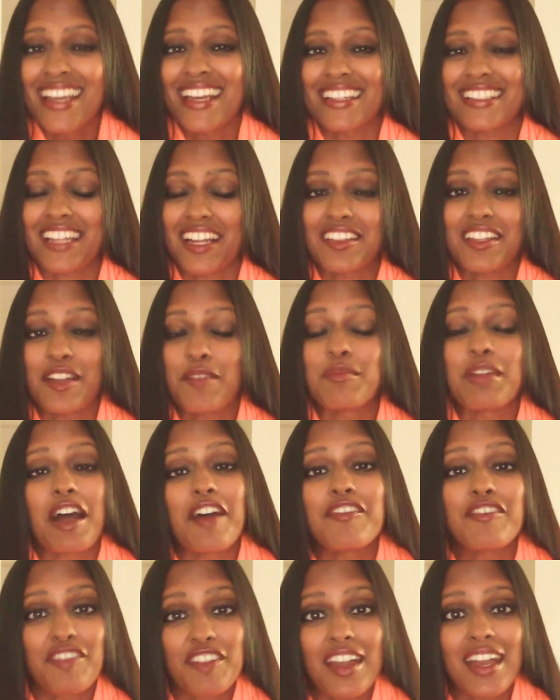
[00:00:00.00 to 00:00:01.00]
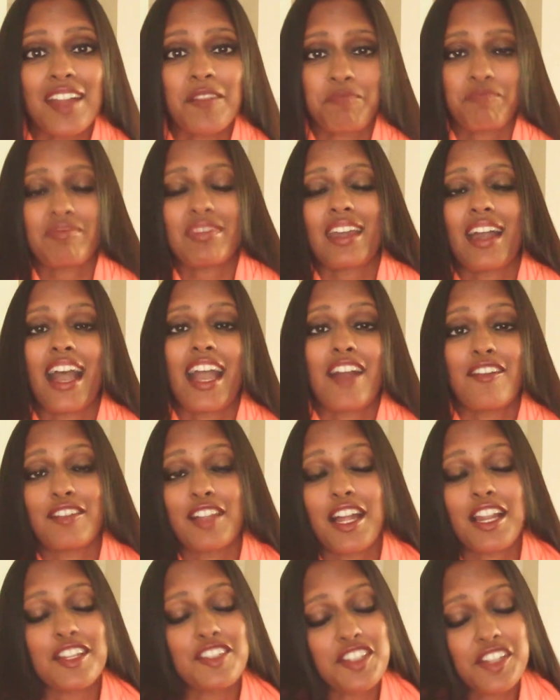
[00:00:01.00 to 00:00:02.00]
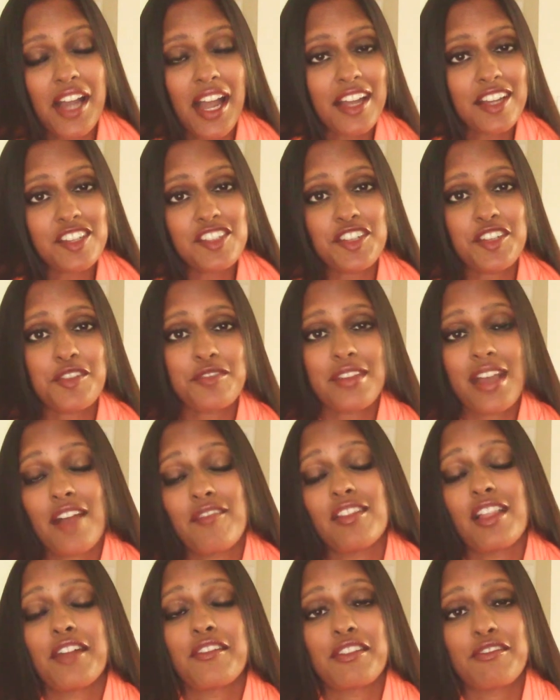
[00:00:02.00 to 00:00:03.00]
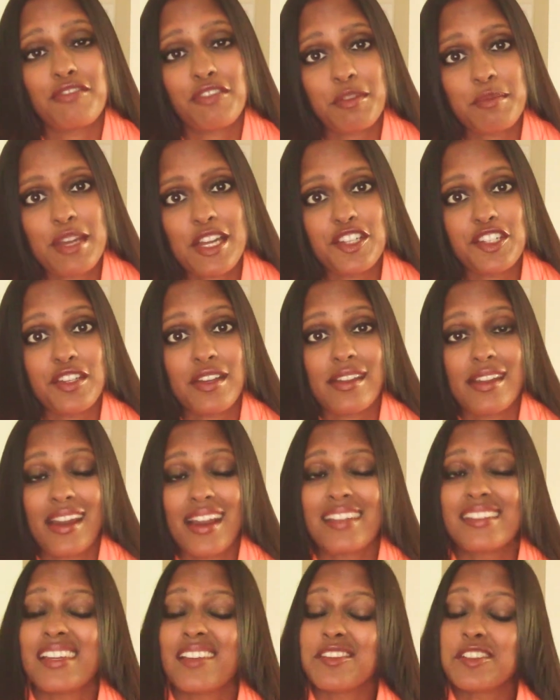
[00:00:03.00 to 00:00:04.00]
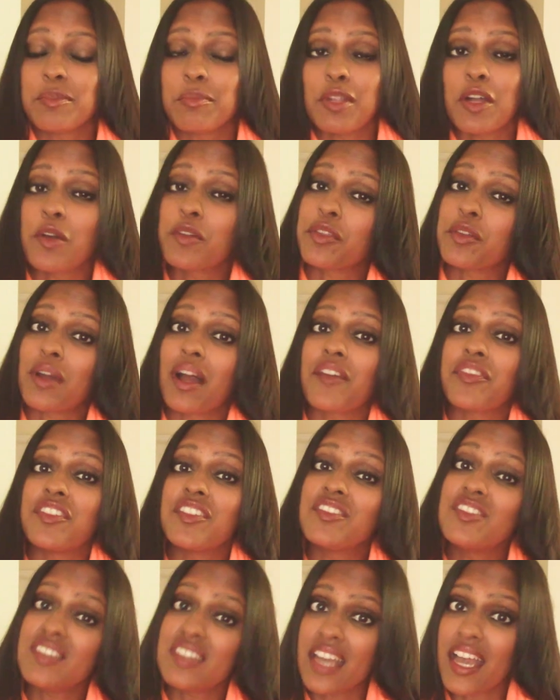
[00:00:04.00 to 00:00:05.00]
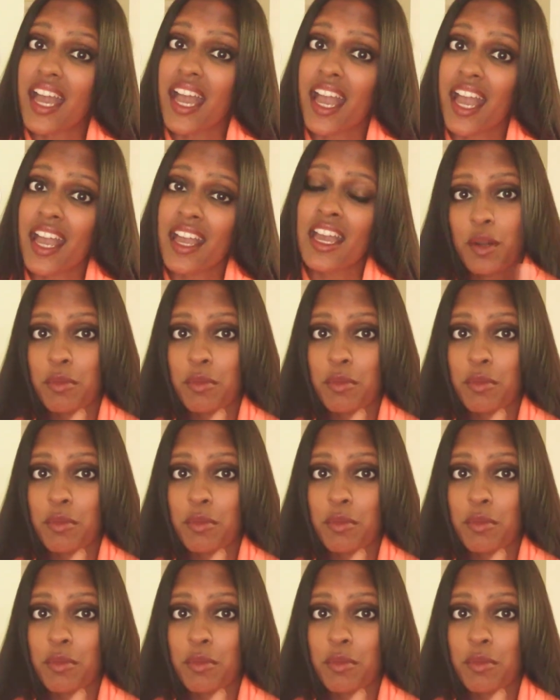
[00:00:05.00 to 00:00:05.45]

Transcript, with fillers: It's not that I'm not fit. I have a lot of GI issues, I have a lot of inflammation, and I tend to bloat throughout the day.